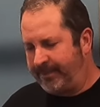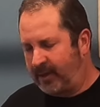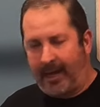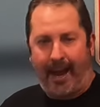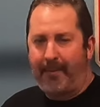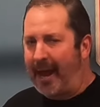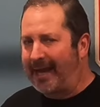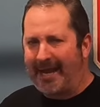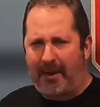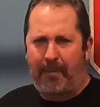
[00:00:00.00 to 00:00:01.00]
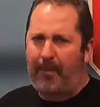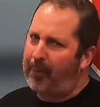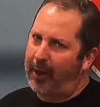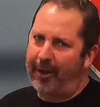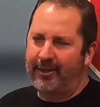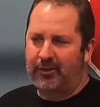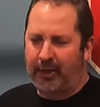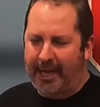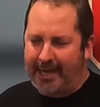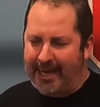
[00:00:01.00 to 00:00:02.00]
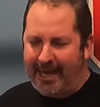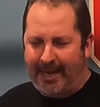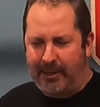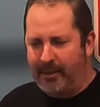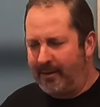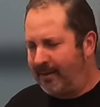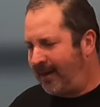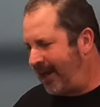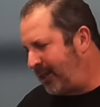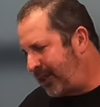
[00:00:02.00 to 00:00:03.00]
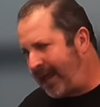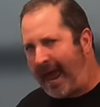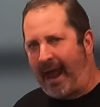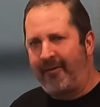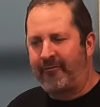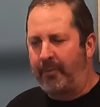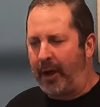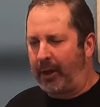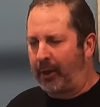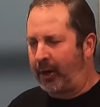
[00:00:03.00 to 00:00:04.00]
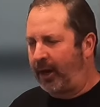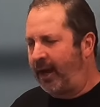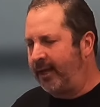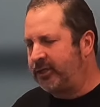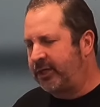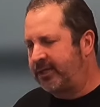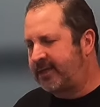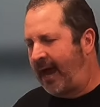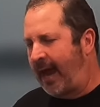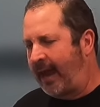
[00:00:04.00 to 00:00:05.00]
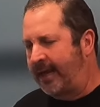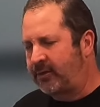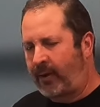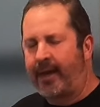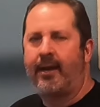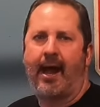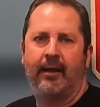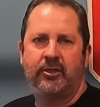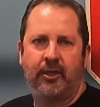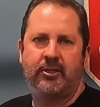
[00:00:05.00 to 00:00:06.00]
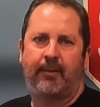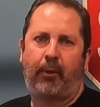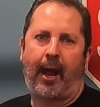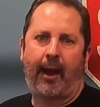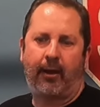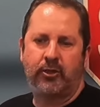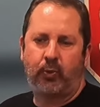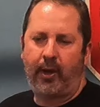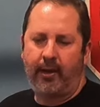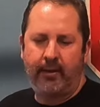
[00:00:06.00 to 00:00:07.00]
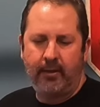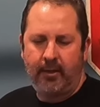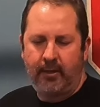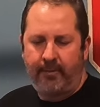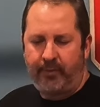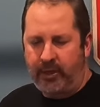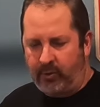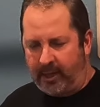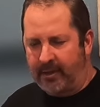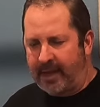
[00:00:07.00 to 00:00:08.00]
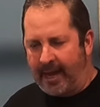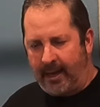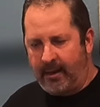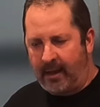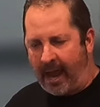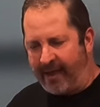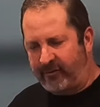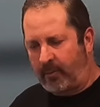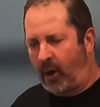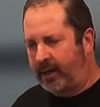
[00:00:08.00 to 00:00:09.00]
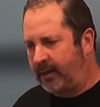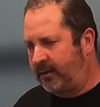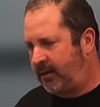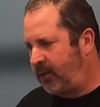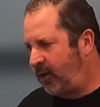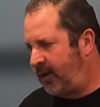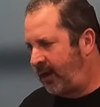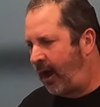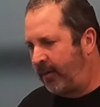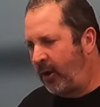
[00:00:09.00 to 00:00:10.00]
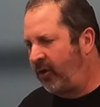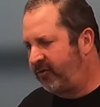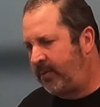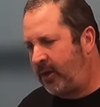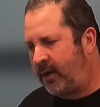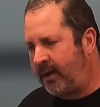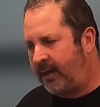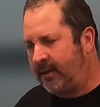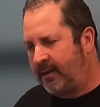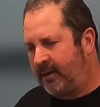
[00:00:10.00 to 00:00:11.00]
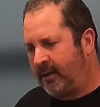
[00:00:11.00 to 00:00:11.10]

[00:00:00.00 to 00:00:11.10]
again, I'm not getting any plugs or getting anything out of Butler. It's just, I like to recognize good suppliers when you get that. In the aftermarket community, automotive community,